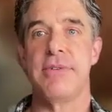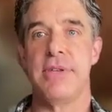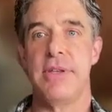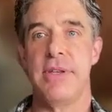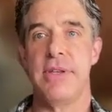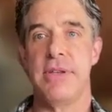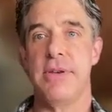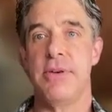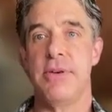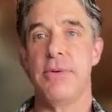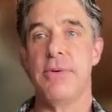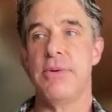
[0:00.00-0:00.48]

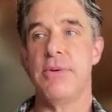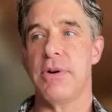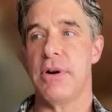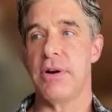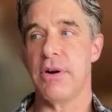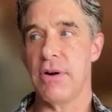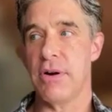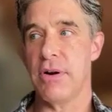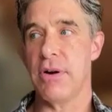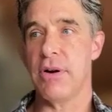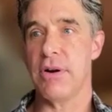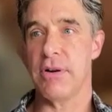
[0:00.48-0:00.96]

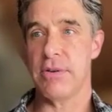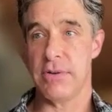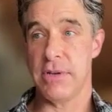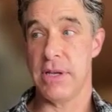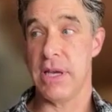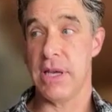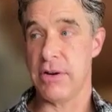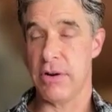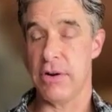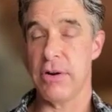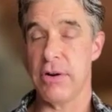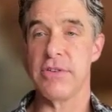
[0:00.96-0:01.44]

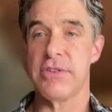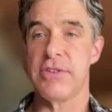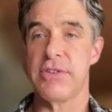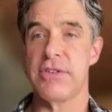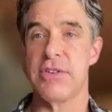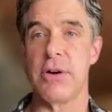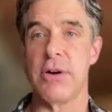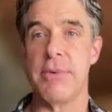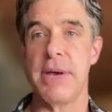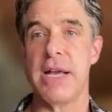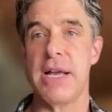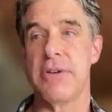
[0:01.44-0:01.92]
It hurts
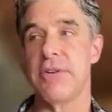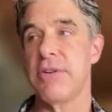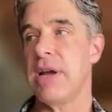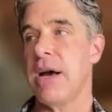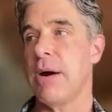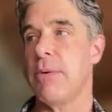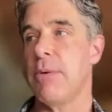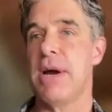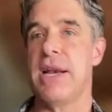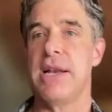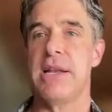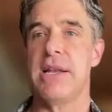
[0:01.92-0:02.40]
so bad. You're
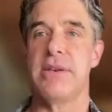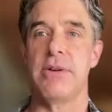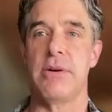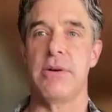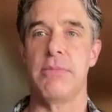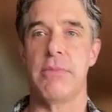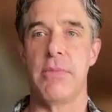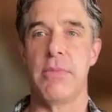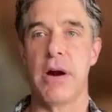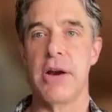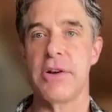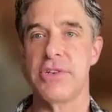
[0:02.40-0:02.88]
not waiting till
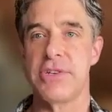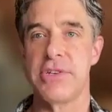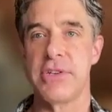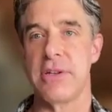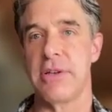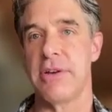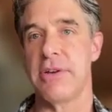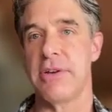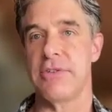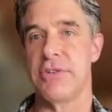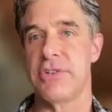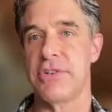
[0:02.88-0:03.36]
March
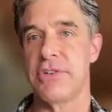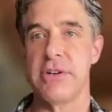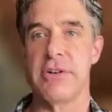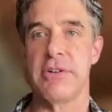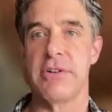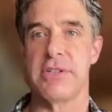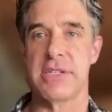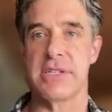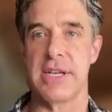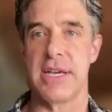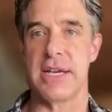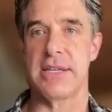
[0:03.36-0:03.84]
till your
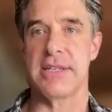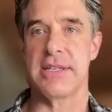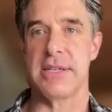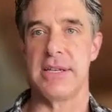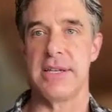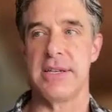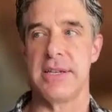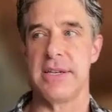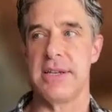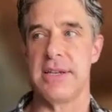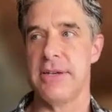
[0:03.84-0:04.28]
insurance kicks in.